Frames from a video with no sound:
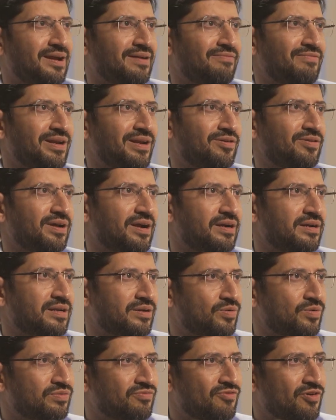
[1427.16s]
lung will
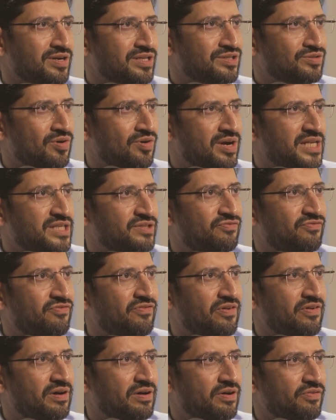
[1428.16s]
undergo what is called as
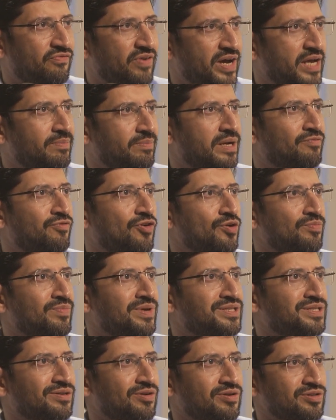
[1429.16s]
fiber
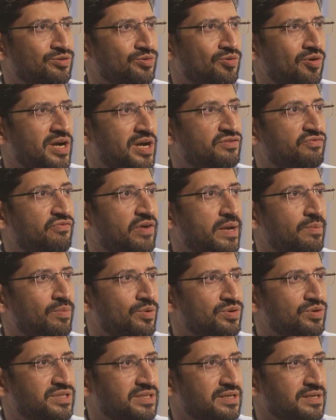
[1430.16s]
formation, also called as
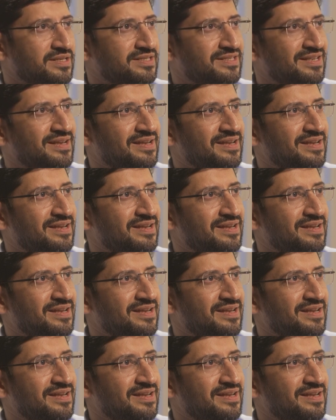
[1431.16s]
fibrosis,